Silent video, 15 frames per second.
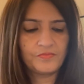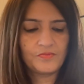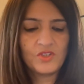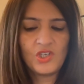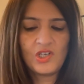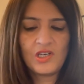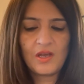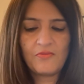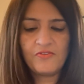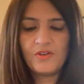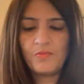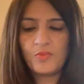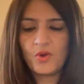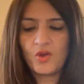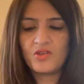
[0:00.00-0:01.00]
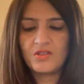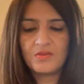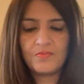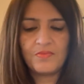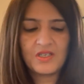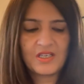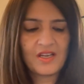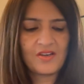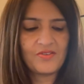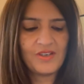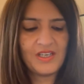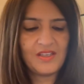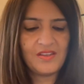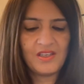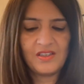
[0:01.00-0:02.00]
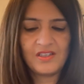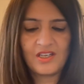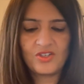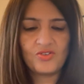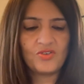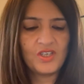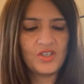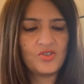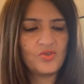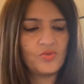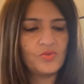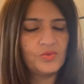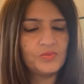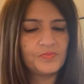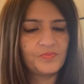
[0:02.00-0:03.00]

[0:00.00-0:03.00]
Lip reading: Your love will blossom, but I really think that you need to,